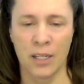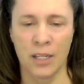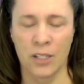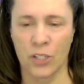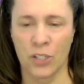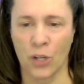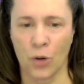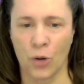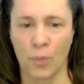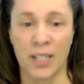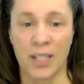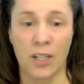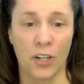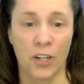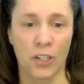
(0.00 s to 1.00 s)
So my
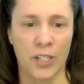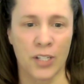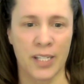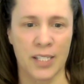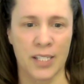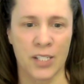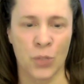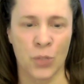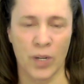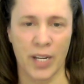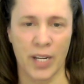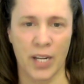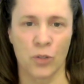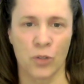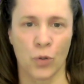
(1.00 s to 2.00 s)
daughter is 28
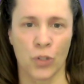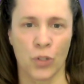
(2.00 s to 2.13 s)
years old.